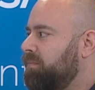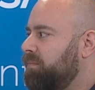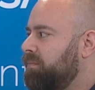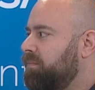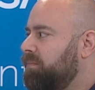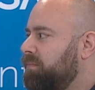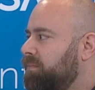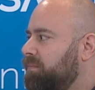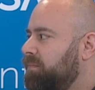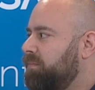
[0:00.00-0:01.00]

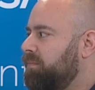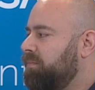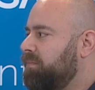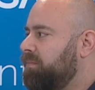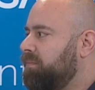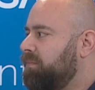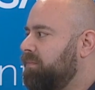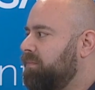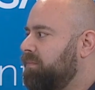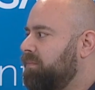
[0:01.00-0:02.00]

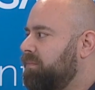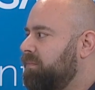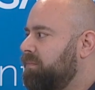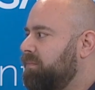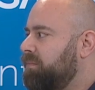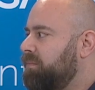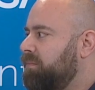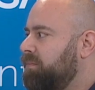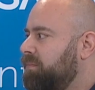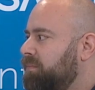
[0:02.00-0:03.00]

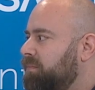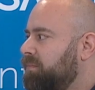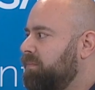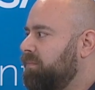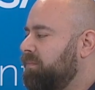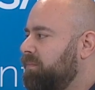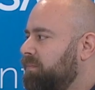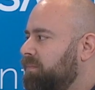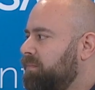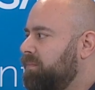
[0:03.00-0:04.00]

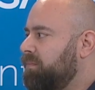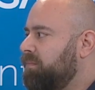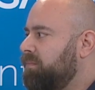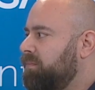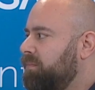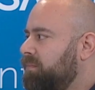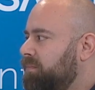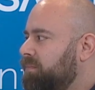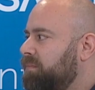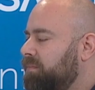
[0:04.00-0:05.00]

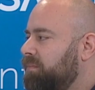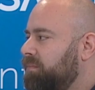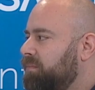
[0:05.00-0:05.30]
No words are spoken by the person on screen.